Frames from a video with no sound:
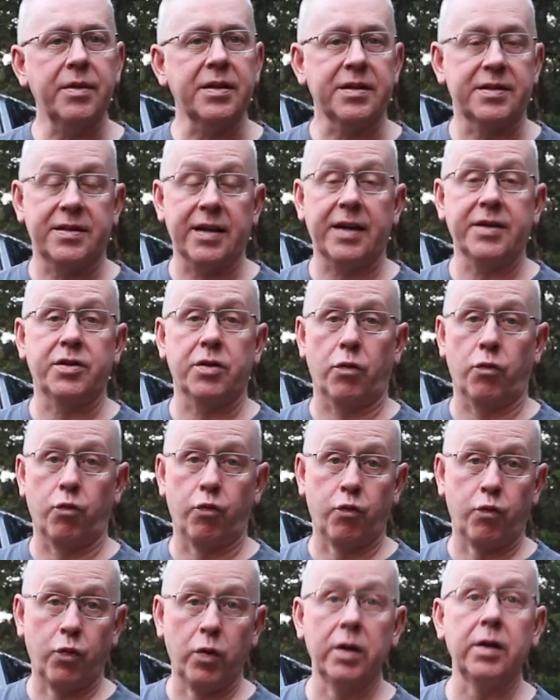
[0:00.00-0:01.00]
of the sites are
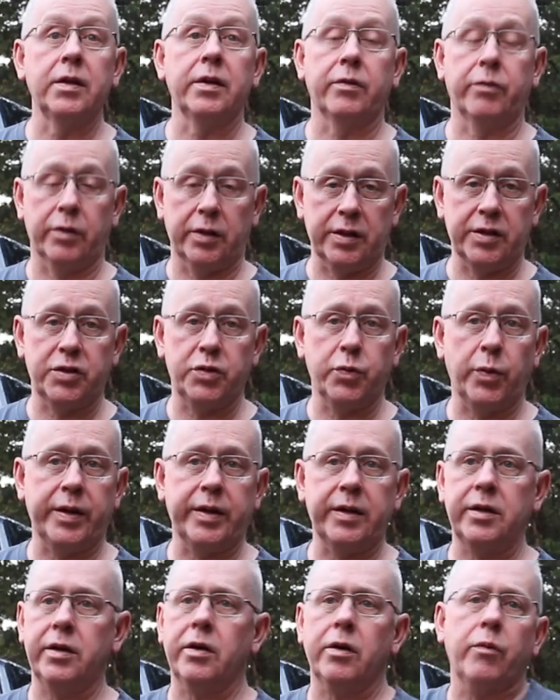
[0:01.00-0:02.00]
really
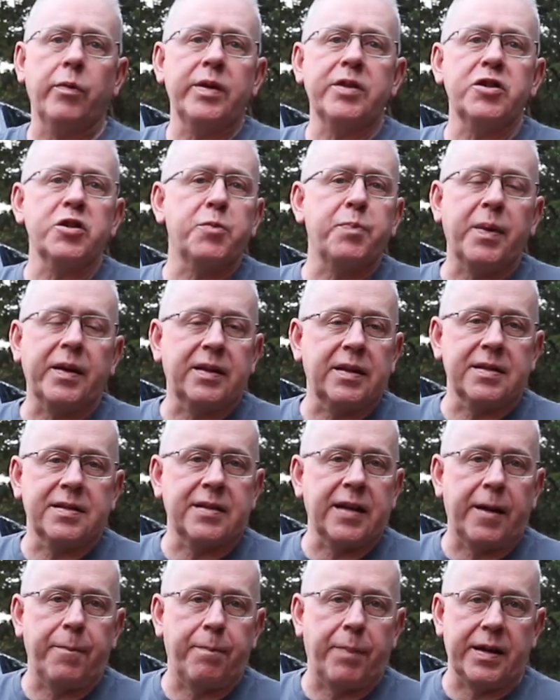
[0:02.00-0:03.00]
sweet, and you know, we just picked the
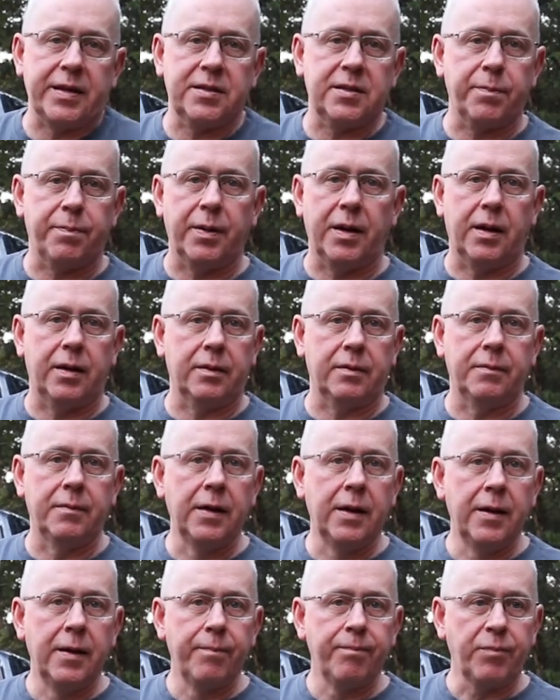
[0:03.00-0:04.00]
site based upon
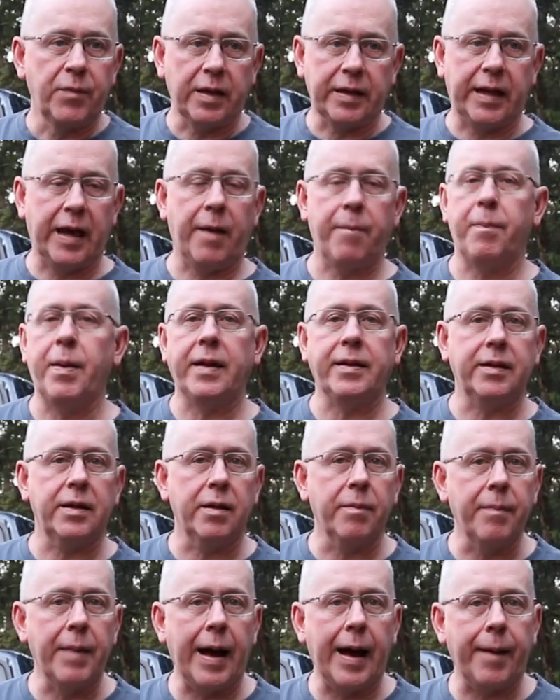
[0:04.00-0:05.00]
the
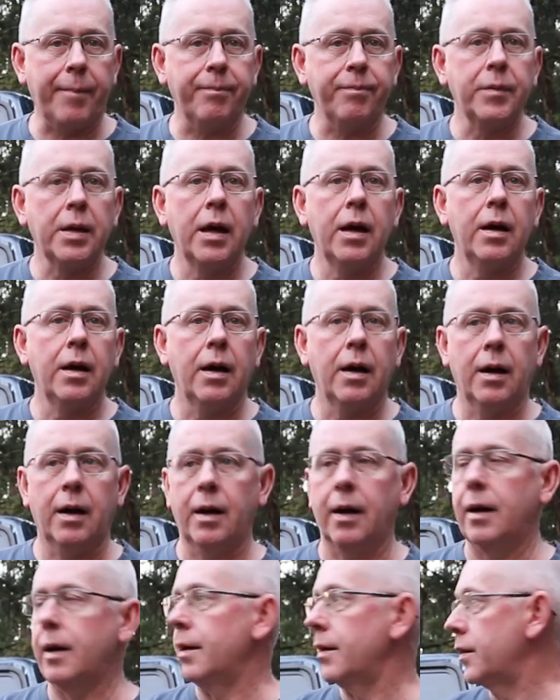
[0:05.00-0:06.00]
Campendium map.
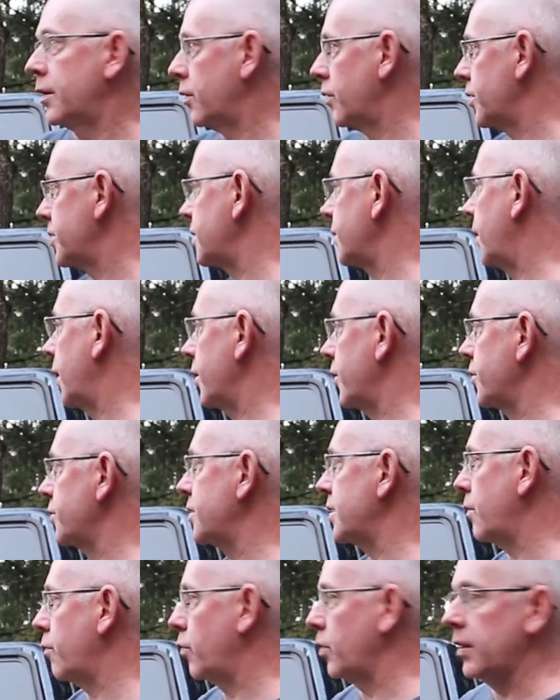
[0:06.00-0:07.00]
There are some others
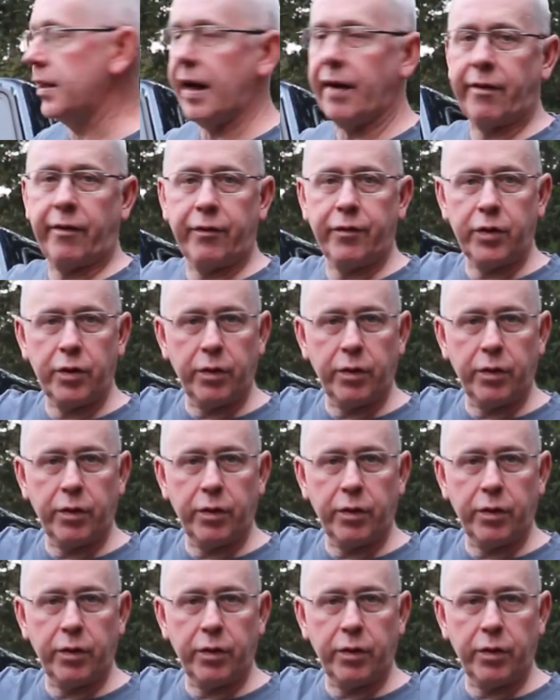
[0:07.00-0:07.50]
that really have a view.